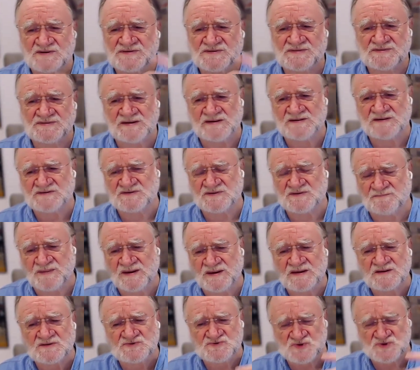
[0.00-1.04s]
So this
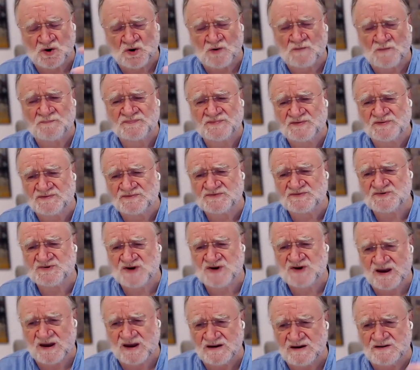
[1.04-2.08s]
is a big job
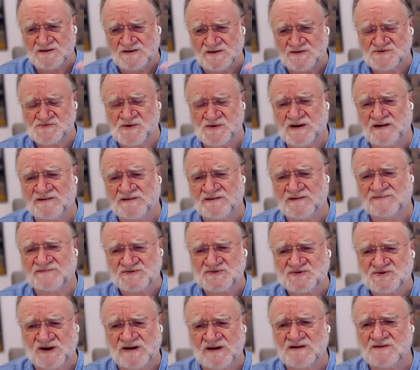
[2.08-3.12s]
to change. We
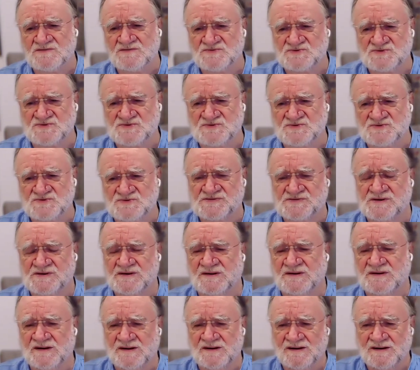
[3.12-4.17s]
have to change
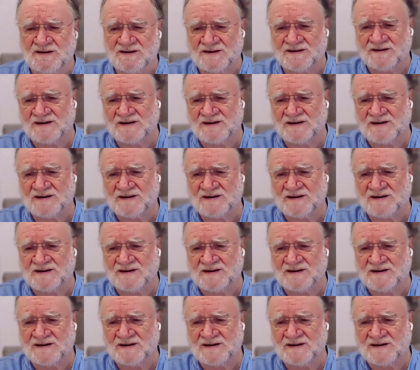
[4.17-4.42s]
this